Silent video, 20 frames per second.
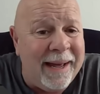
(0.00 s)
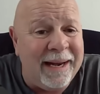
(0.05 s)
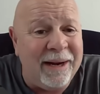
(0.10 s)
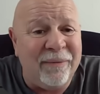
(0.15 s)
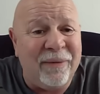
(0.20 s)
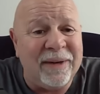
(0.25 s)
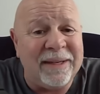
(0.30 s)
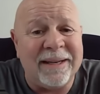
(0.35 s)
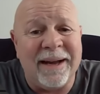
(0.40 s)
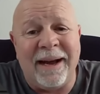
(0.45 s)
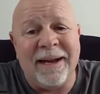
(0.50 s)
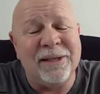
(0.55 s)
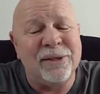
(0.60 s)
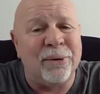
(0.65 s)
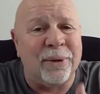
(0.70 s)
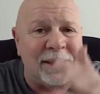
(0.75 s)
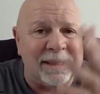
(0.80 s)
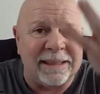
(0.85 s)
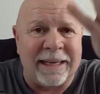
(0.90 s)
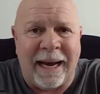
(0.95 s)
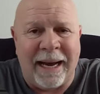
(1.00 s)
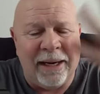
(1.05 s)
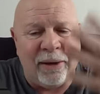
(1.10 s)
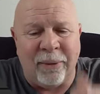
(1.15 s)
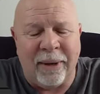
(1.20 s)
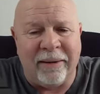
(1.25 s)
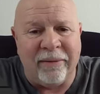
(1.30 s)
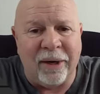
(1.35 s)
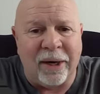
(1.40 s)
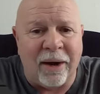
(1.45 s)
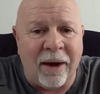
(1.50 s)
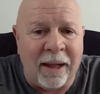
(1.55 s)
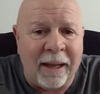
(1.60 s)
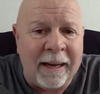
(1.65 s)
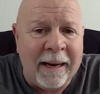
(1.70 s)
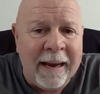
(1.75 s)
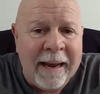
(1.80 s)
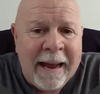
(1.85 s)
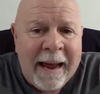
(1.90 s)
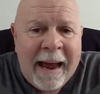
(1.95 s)
And if it does, or assigned, whatever you call
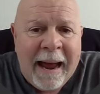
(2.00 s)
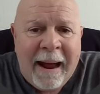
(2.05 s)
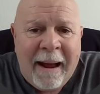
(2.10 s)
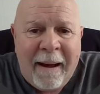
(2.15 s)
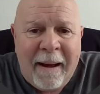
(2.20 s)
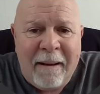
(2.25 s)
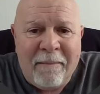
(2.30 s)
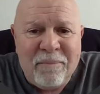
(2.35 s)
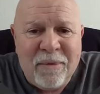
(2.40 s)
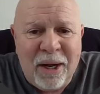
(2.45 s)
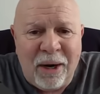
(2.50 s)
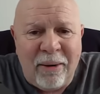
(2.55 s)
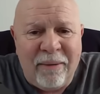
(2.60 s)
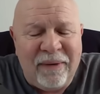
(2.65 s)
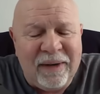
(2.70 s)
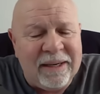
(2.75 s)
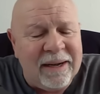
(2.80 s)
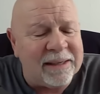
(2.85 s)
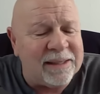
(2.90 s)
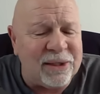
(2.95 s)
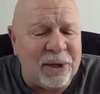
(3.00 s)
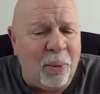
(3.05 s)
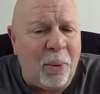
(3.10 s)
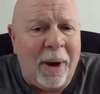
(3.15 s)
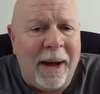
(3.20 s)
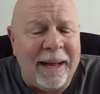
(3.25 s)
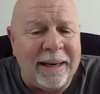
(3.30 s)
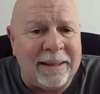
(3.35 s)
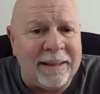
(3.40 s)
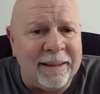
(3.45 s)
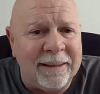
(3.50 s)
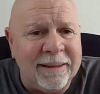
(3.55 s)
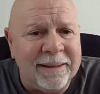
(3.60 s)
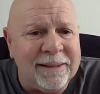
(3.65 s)
it, if it does, so what?